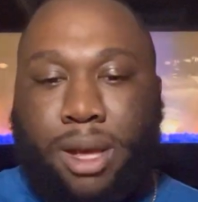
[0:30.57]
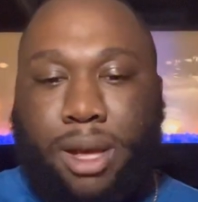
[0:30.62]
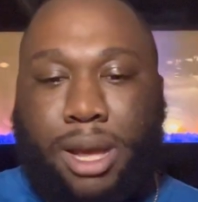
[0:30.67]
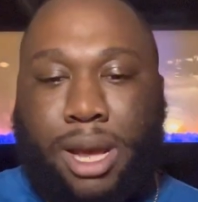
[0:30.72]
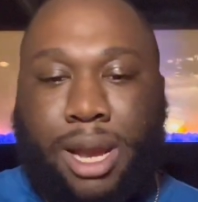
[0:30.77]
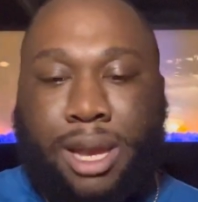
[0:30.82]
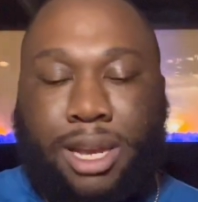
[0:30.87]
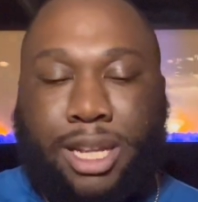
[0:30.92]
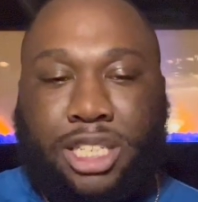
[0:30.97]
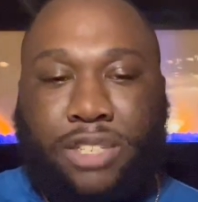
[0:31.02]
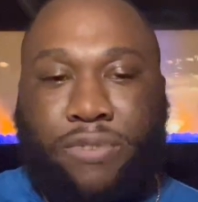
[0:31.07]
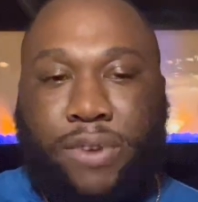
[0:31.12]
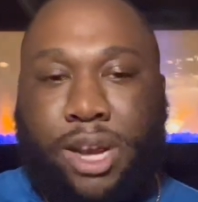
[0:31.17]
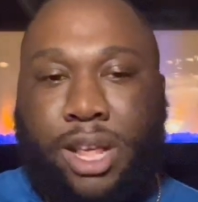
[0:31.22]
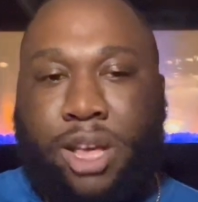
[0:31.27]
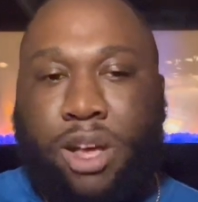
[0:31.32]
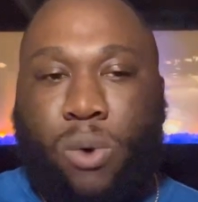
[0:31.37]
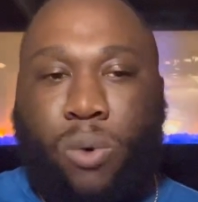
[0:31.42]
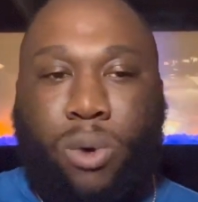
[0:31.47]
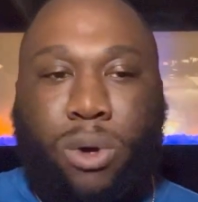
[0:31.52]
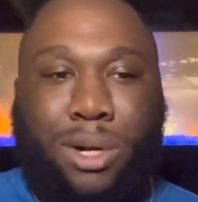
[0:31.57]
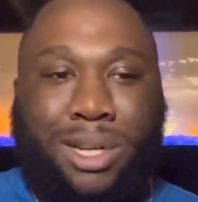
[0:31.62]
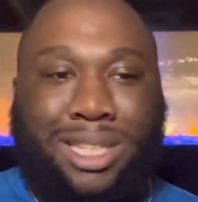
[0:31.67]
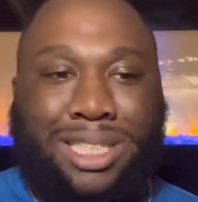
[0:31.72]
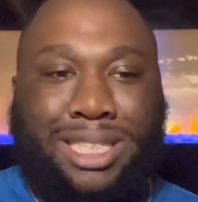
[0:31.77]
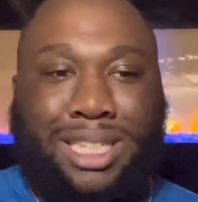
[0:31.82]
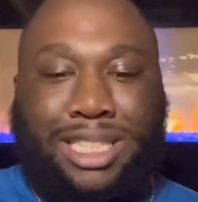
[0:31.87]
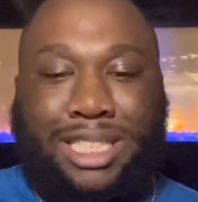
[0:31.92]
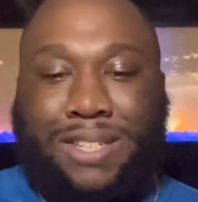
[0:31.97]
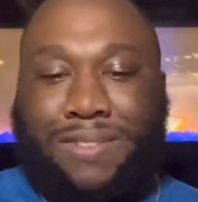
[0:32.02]
and this video will
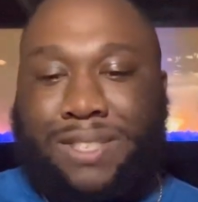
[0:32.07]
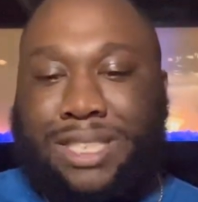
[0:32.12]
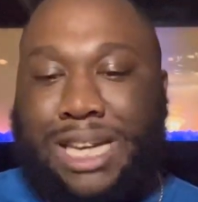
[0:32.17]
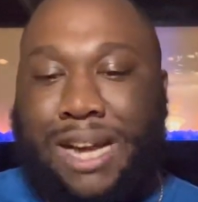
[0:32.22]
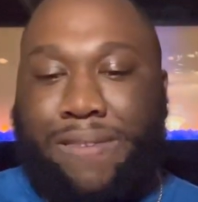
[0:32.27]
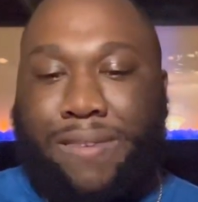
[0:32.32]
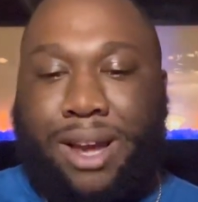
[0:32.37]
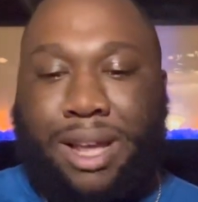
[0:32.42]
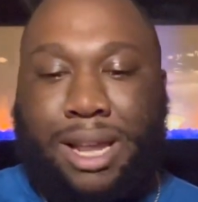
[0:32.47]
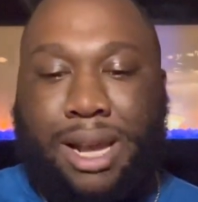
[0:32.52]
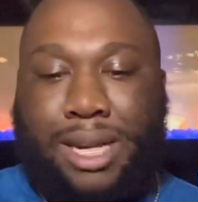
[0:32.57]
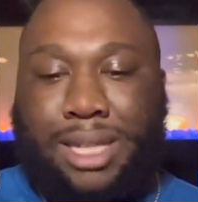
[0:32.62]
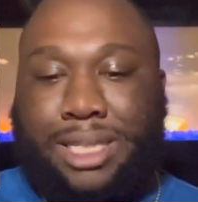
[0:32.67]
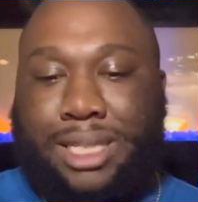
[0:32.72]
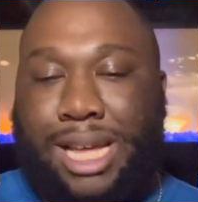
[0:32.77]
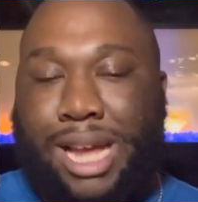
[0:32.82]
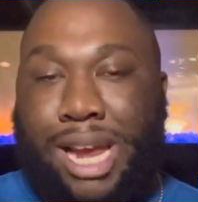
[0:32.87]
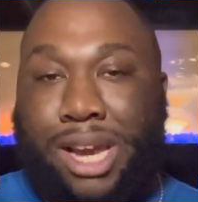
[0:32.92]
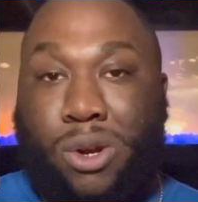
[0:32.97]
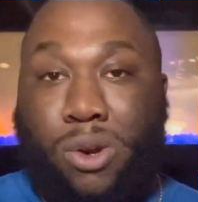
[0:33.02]
consist of South Carolina State,